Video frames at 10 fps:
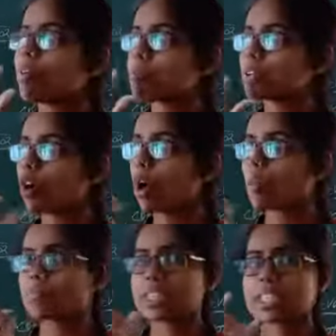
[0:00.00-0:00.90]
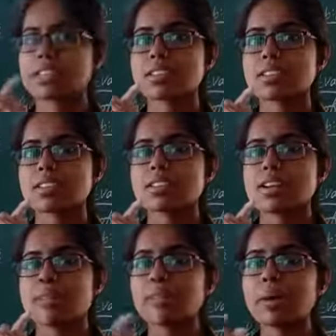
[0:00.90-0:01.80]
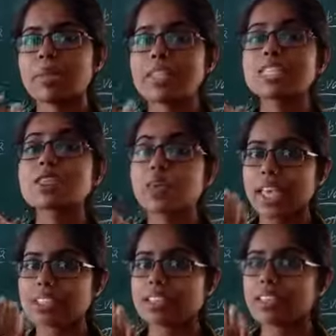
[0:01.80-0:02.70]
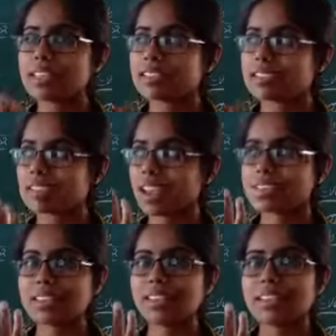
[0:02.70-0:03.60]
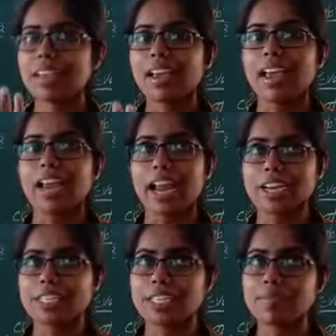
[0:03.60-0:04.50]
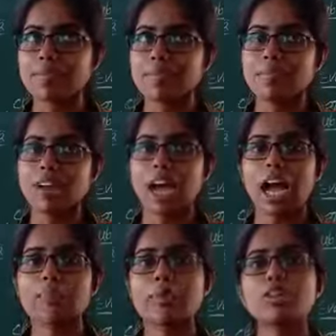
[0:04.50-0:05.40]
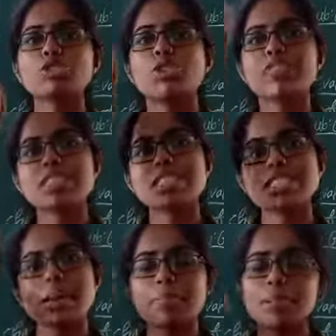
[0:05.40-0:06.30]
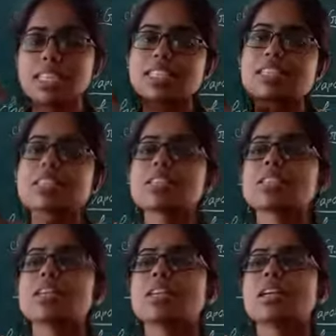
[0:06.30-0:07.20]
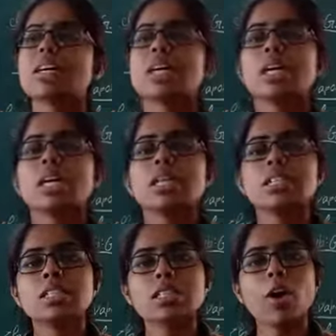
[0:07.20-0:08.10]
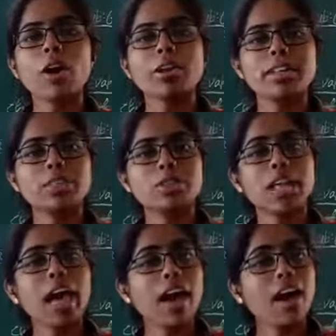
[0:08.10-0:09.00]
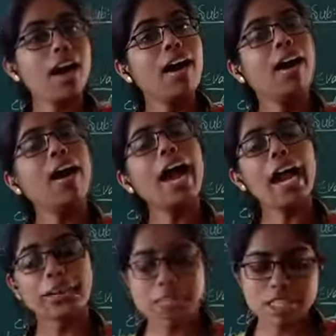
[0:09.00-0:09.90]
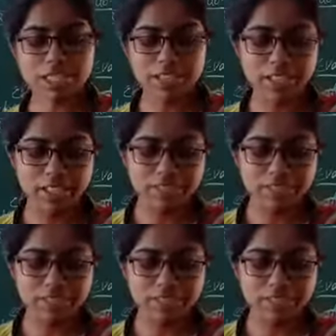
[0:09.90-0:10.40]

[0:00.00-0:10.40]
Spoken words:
drops, bubbles, you can see it's rising, and some amount of steam is gone into the atmosphere,